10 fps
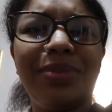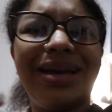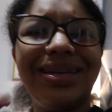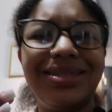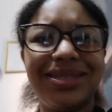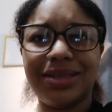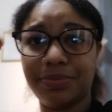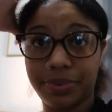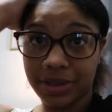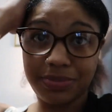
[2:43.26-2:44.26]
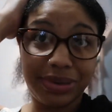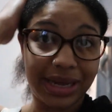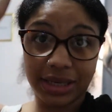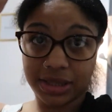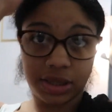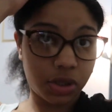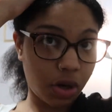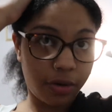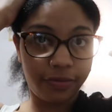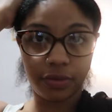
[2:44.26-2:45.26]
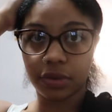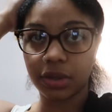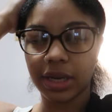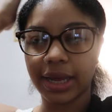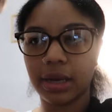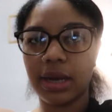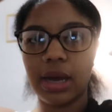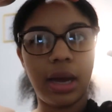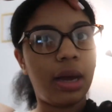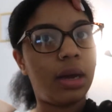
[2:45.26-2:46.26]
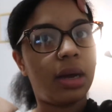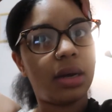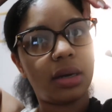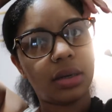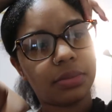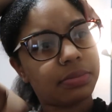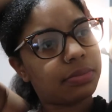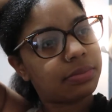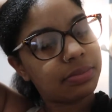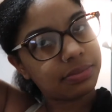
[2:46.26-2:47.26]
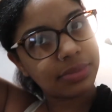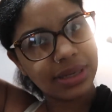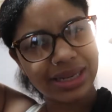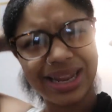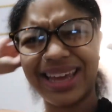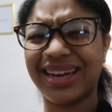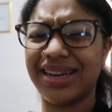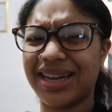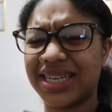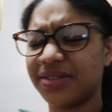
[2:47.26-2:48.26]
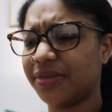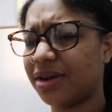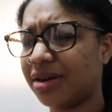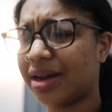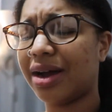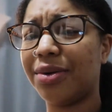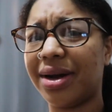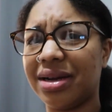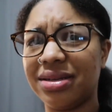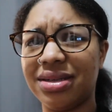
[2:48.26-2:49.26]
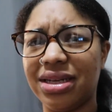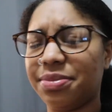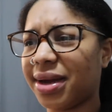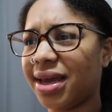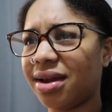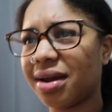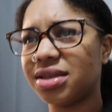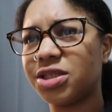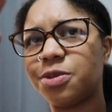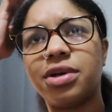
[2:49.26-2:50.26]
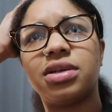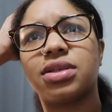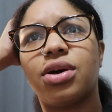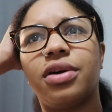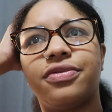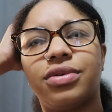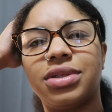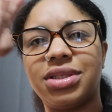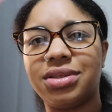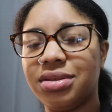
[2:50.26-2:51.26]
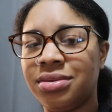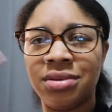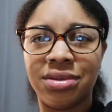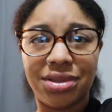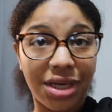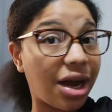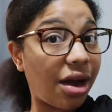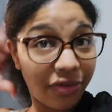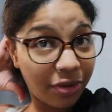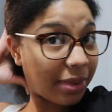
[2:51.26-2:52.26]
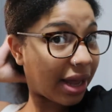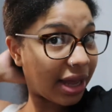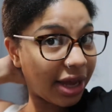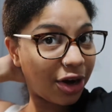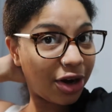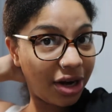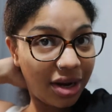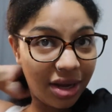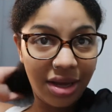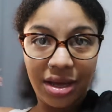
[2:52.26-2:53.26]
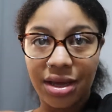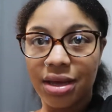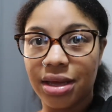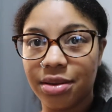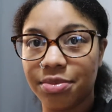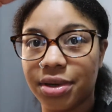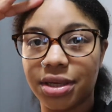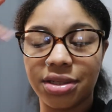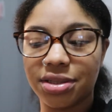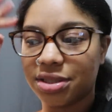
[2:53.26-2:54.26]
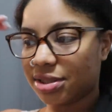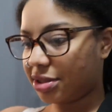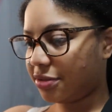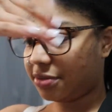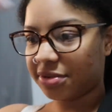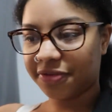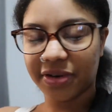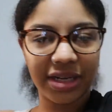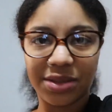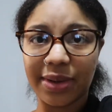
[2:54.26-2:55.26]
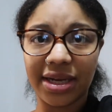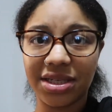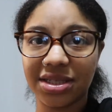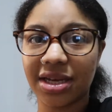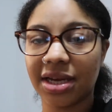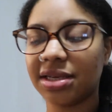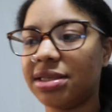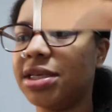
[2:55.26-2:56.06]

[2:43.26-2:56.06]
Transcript: my edges and put a black scarf on, like in the last vlog, how I did my hair. I just put a scarf on to cover my hair, but just finesse my edges, I guess.